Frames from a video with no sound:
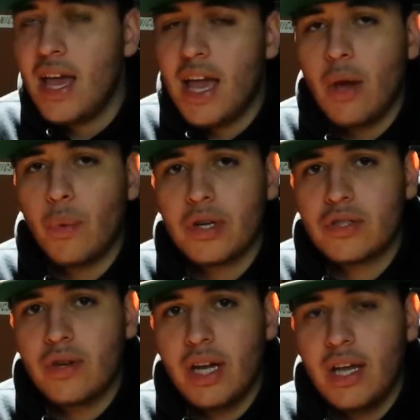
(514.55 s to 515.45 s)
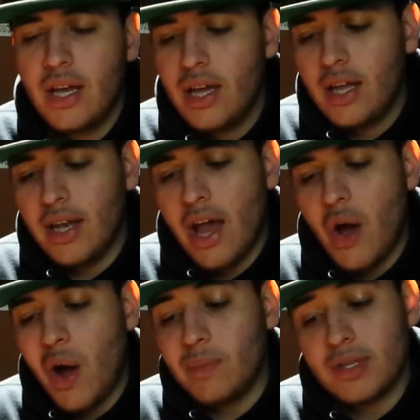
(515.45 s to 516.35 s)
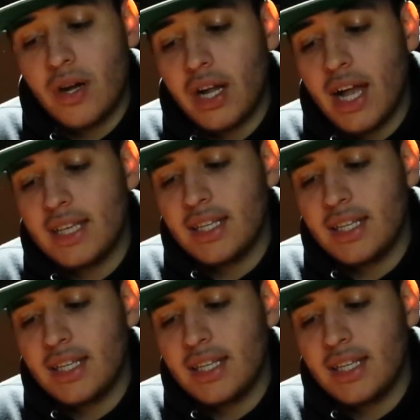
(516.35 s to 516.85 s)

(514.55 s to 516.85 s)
It works great. Now, I'm sorry guys,